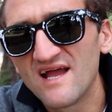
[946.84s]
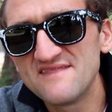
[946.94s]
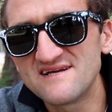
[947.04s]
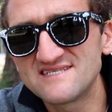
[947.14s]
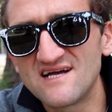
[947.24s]

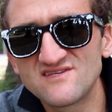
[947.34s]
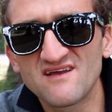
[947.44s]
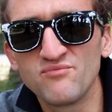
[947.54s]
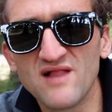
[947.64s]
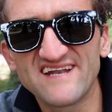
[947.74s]
And that sounds like
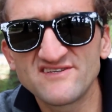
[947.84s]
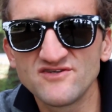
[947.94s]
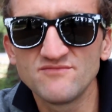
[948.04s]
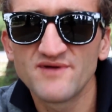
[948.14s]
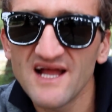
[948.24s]
a
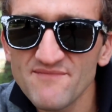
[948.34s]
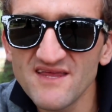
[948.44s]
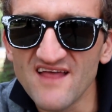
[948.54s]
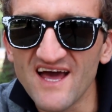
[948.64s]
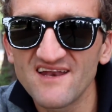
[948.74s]
platitude, but I
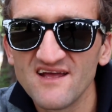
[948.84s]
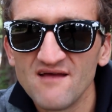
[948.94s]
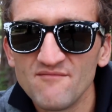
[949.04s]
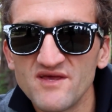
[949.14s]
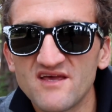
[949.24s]
mean that.
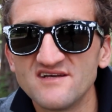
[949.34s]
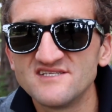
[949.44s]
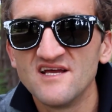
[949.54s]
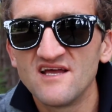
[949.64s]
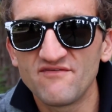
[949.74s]
Because
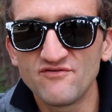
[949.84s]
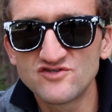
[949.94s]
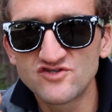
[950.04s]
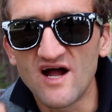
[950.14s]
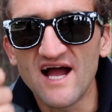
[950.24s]
if you
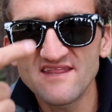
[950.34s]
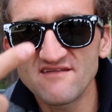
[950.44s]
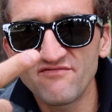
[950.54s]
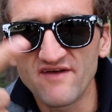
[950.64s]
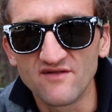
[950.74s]
try and
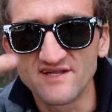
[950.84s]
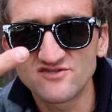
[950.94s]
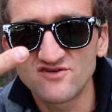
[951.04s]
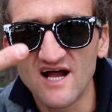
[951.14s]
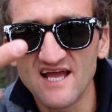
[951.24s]
then fail and then
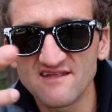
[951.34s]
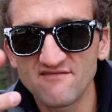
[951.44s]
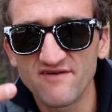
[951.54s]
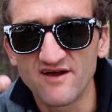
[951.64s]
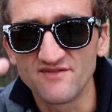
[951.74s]
try and then
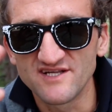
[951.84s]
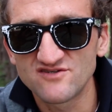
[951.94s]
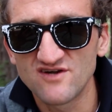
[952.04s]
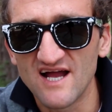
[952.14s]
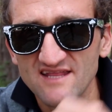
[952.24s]
fail and then
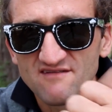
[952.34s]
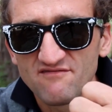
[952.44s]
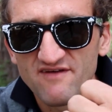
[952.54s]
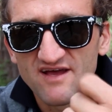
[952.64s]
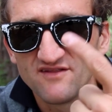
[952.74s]
try and then
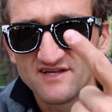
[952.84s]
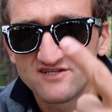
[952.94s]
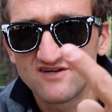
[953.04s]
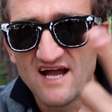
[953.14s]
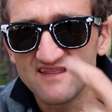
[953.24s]
fail and then
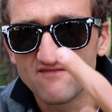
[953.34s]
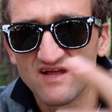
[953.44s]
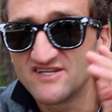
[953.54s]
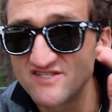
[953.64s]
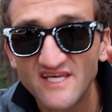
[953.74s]
try and then
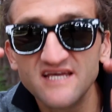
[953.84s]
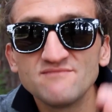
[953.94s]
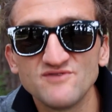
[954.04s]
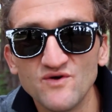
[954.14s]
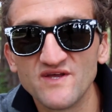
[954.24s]
and just
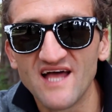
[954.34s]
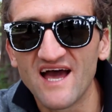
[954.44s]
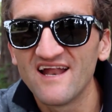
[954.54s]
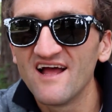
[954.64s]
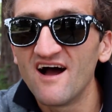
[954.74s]
keep doing
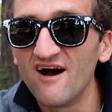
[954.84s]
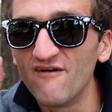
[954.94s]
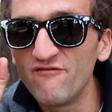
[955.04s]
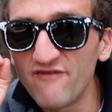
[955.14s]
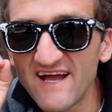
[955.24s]
that,
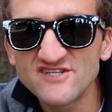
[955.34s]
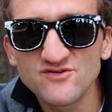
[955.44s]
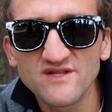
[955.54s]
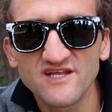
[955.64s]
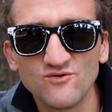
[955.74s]

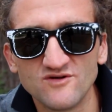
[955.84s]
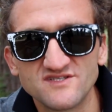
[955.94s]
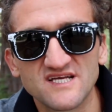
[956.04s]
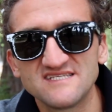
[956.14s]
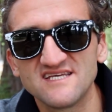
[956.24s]
eventually you will
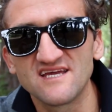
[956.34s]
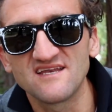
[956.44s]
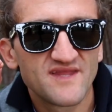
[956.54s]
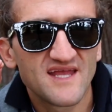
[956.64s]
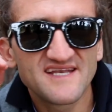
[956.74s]
succeed.
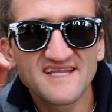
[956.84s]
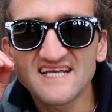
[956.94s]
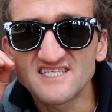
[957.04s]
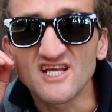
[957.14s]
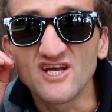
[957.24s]
It
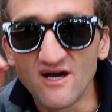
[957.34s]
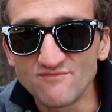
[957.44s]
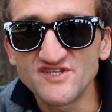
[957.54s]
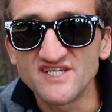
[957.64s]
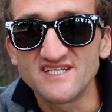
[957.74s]
takes the
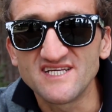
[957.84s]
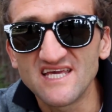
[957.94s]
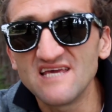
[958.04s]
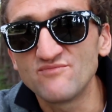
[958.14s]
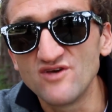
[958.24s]
gumption to
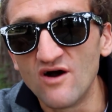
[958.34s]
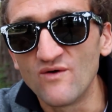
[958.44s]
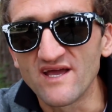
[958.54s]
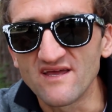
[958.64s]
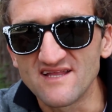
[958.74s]
keep
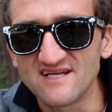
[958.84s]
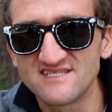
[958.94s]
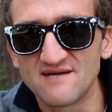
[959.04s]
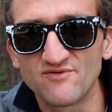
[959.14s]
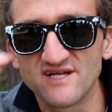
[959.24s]
going that
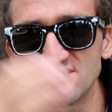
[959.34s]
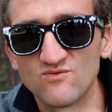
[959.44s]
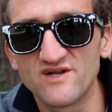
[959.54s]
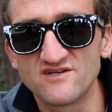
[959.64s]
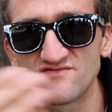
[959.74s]
separates the
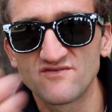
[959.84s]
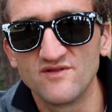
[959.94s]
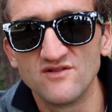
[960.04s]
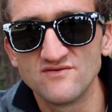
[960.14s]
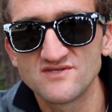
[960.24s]
winners from
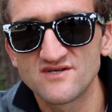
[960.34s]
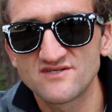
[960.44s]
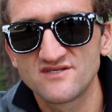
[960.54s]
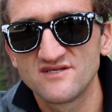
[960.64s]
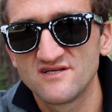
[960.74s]
the
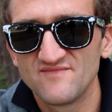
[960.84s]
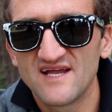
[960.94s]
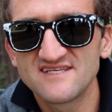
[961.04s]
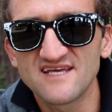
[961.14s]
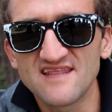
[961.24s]
losers.
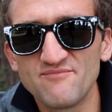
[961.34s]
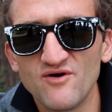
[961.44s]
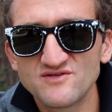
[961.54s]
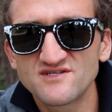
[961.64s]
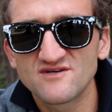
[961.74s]
It's like that
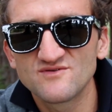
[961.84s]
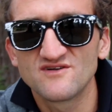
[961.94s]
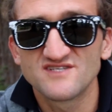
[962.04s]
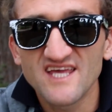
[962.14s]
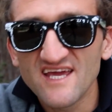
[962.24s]
poster where
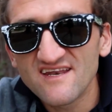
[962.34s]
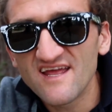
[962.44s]
there's a kitten